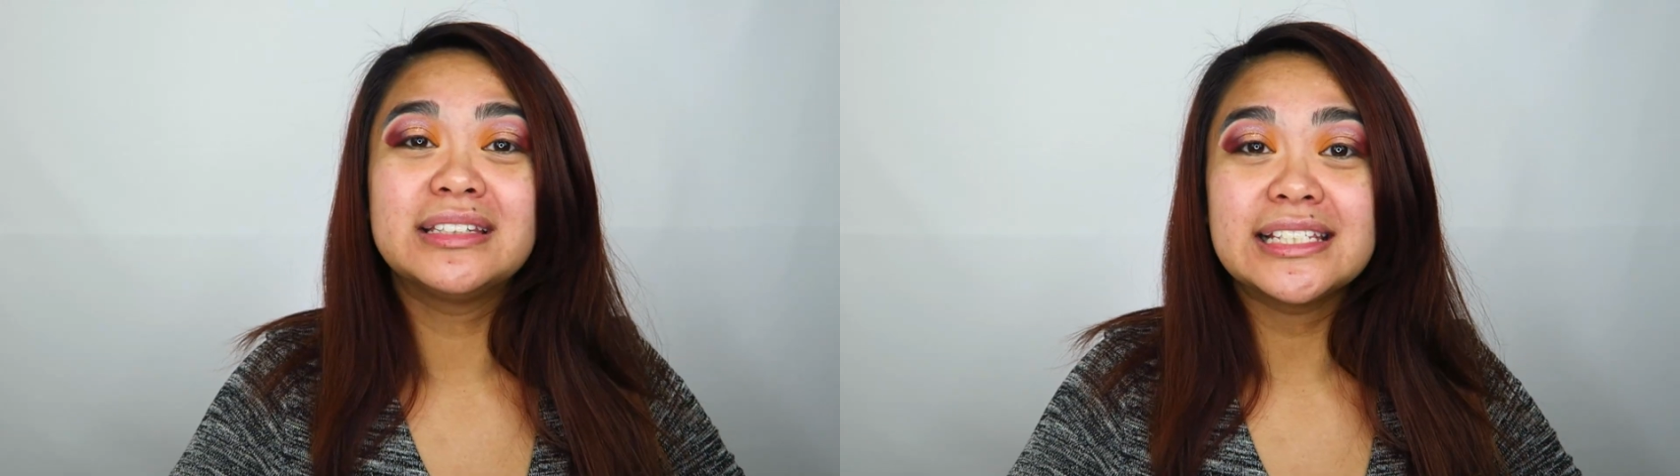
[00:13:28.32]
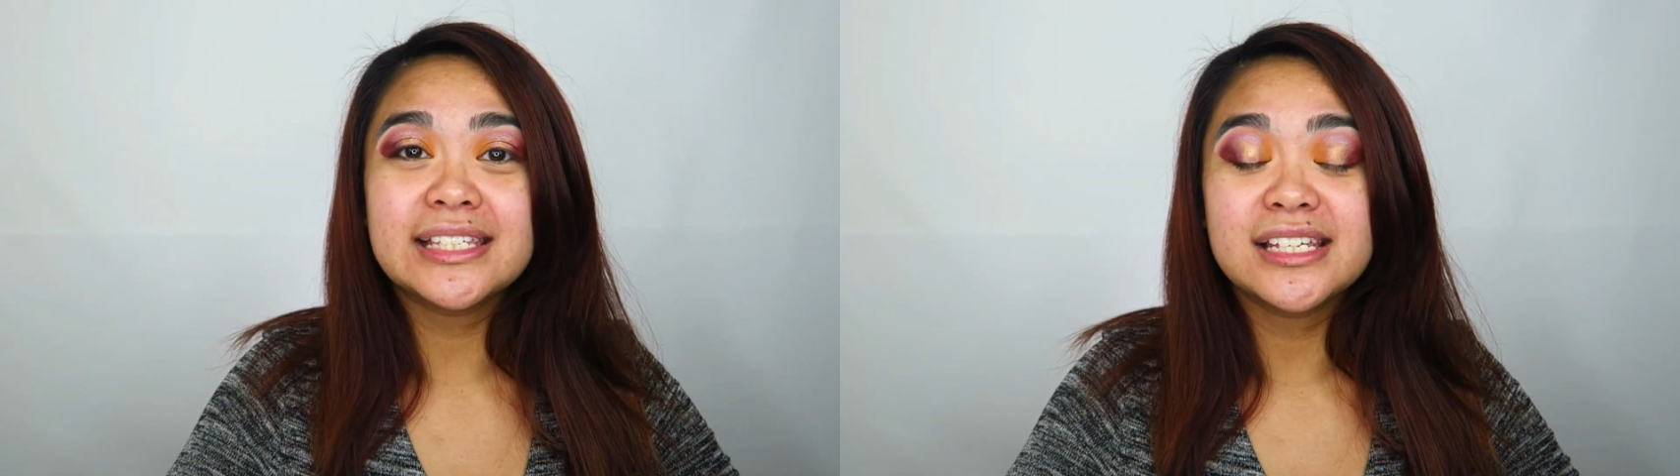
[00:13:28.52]

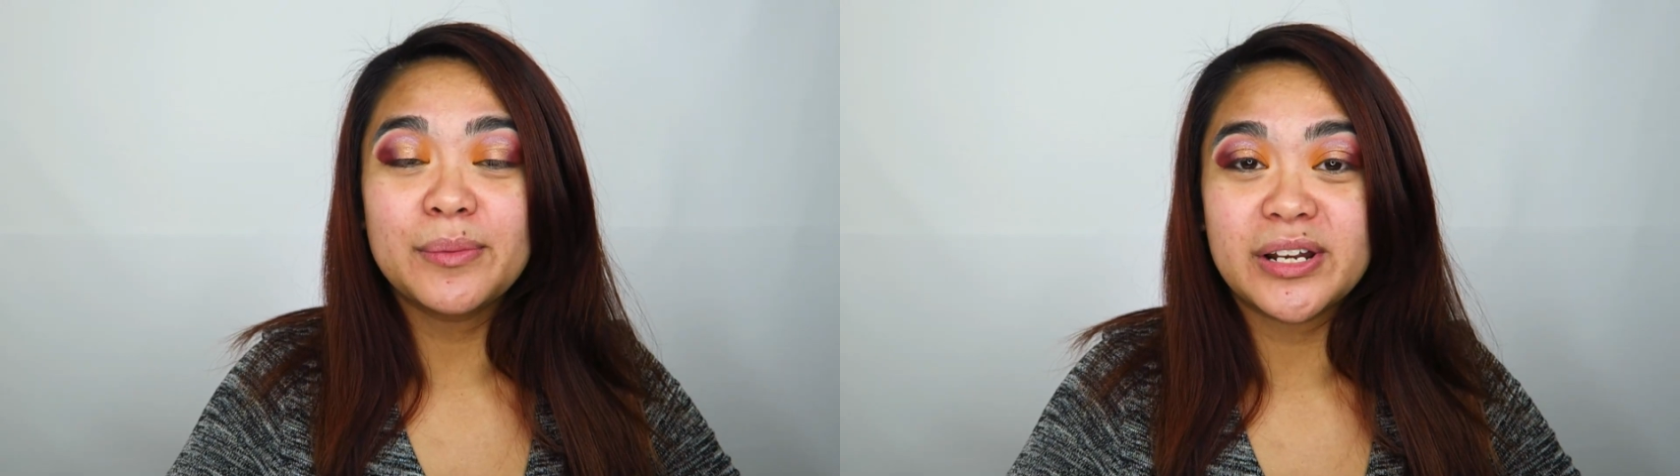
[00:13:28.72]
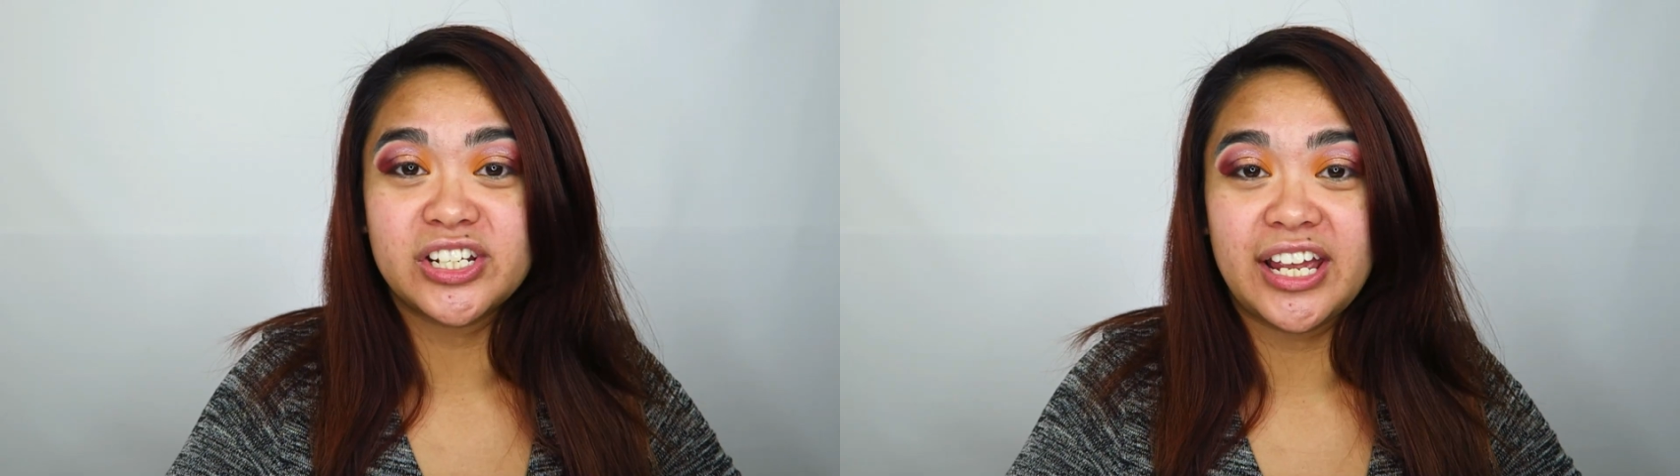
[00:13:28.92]
This is
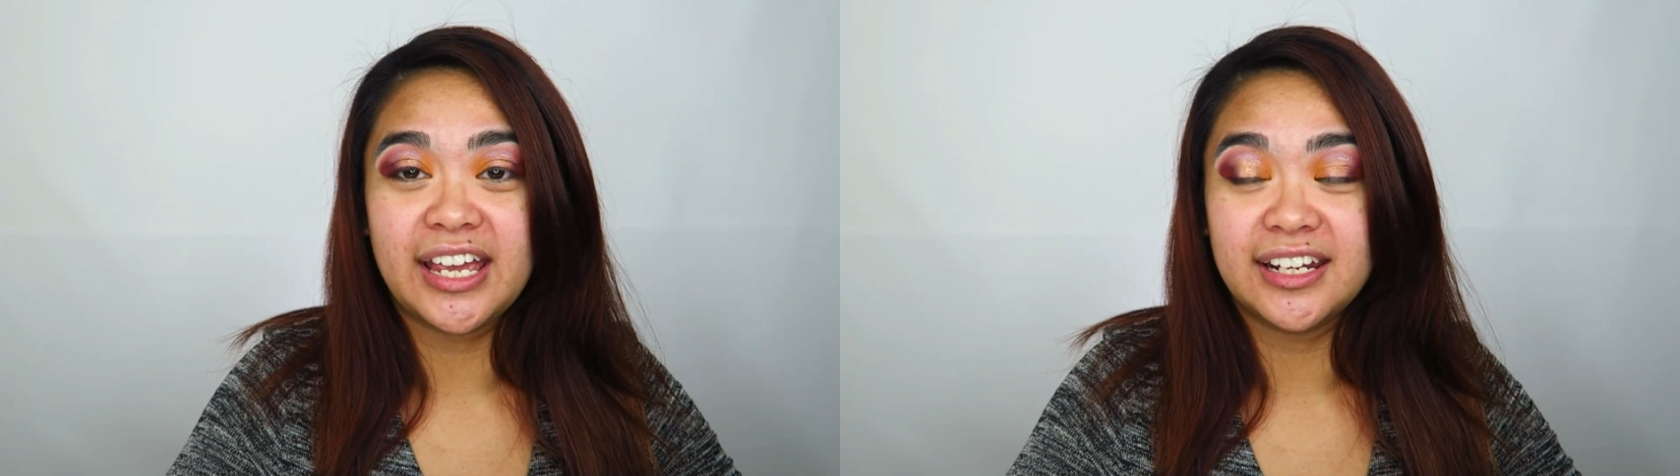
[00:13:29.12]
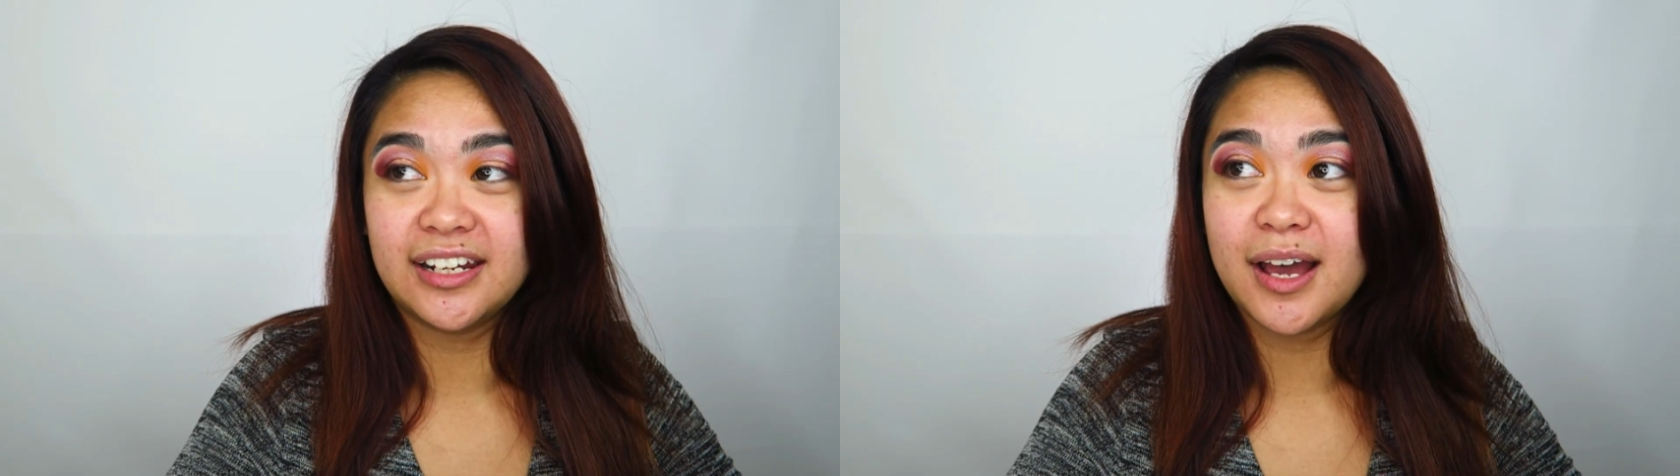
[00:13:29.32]
how much I
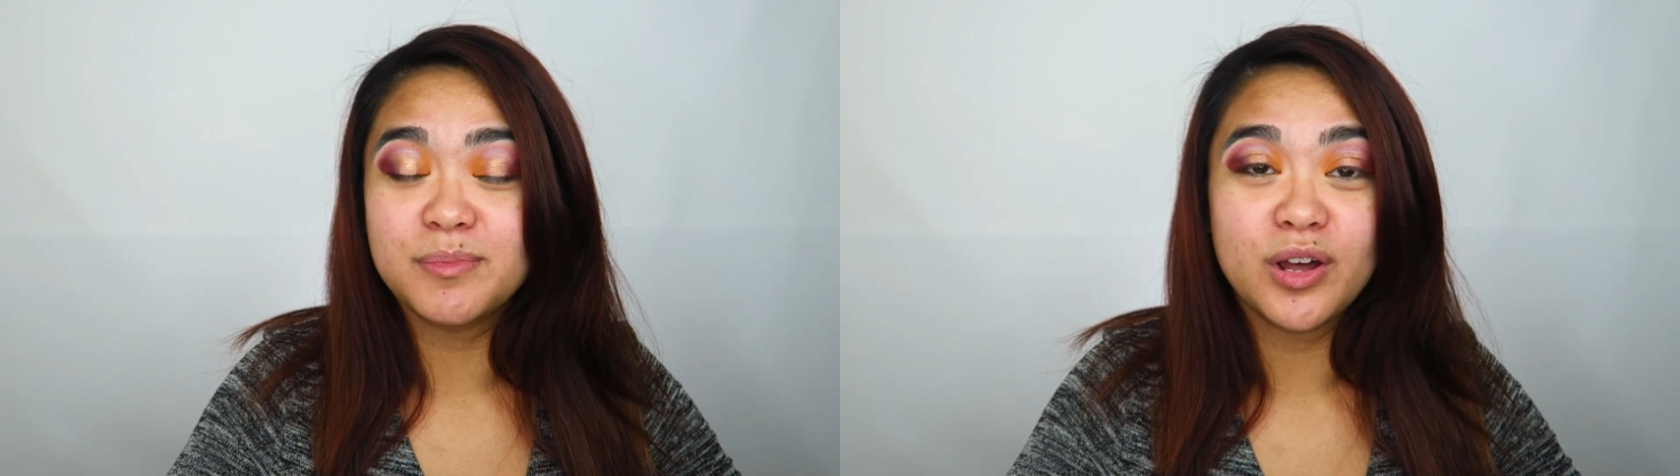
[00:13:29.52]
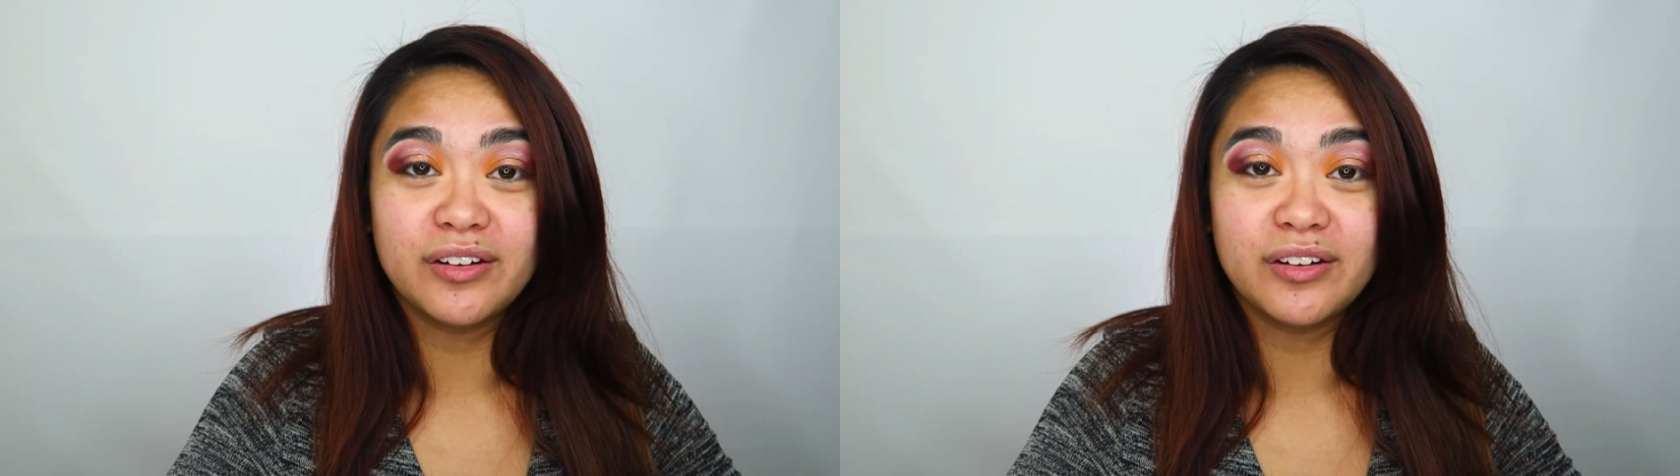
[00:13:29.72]
hate it. I'm